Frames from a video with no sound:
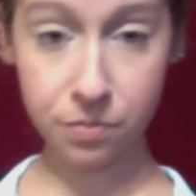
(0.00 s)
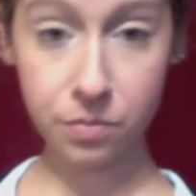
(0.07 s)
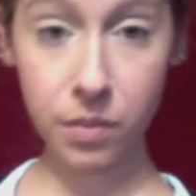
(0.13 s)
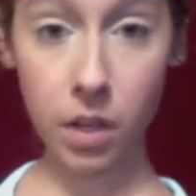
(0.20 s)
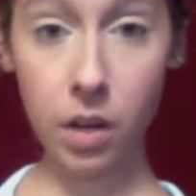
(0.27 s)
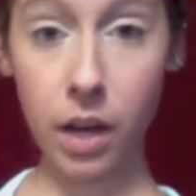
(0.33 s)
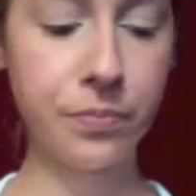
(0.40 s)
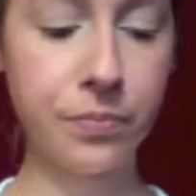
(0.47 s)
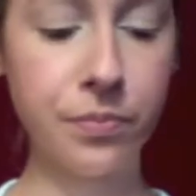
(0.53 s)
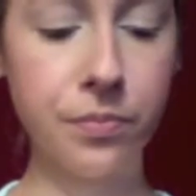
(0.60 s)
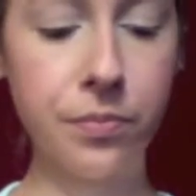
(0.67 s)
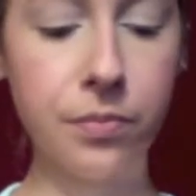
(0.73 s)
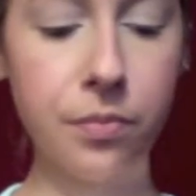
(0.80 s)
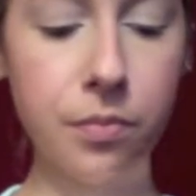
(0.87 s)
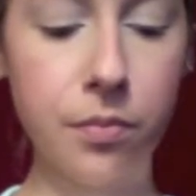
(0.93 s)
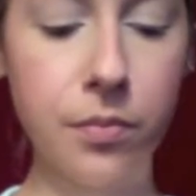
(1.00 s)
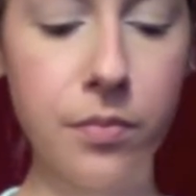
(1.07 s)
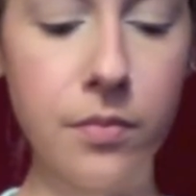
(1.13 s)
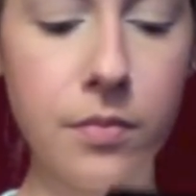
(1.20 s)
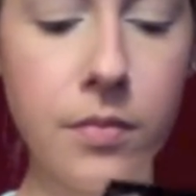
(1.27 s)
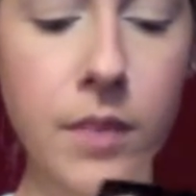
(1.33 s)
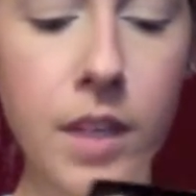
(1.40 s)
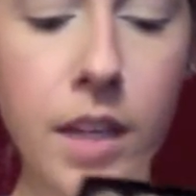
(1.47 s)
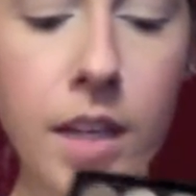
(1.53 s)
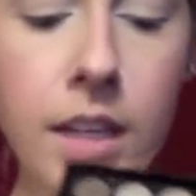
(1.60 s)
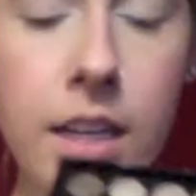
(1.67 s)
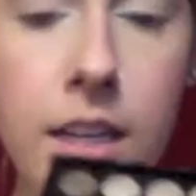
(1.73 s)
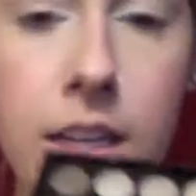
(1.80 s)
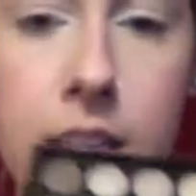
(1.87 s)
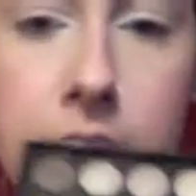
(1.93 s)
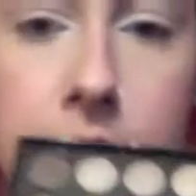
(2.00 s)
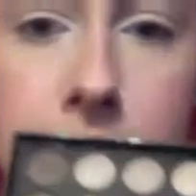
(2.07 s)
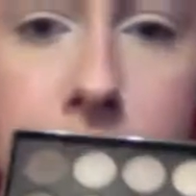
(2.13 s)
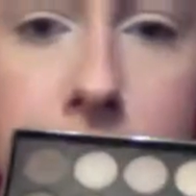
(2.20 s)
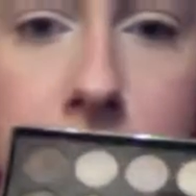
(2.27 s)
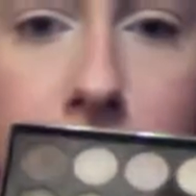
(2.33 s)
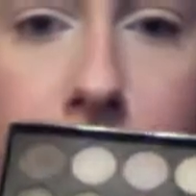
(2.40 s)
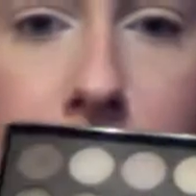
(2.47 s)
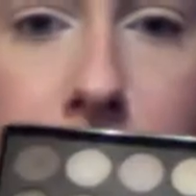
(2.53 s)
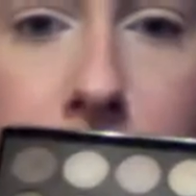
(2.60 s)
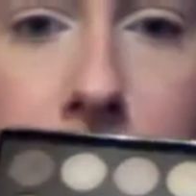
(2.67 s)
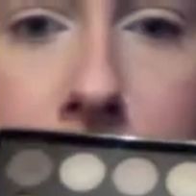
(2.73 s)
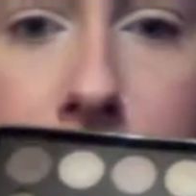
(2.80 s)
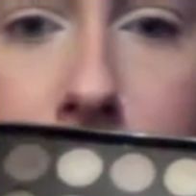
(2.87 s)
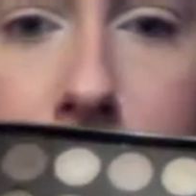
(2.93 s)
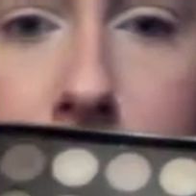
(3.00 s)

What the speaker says: Okay. And it is this color right here.